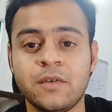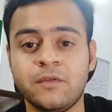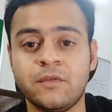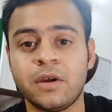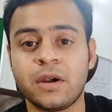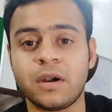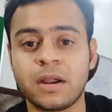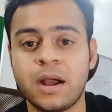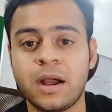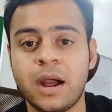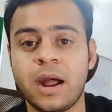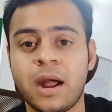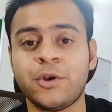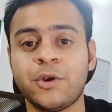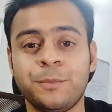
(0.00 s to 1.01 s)
work
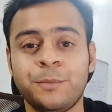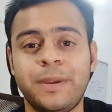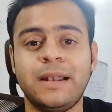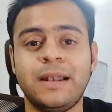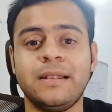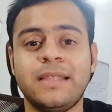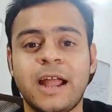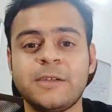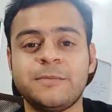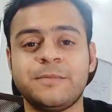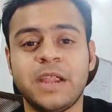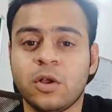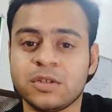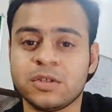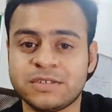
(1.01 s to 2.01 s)
hard to build that
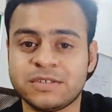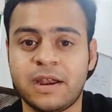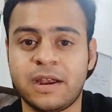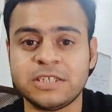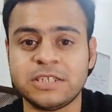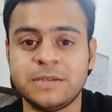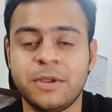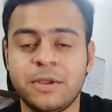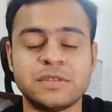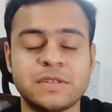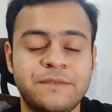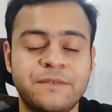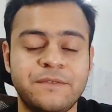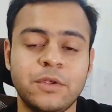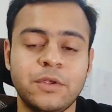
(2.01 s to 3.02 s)
pre-launch strategy, because
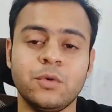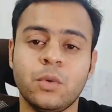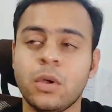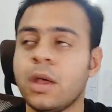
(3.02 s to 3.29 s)
if you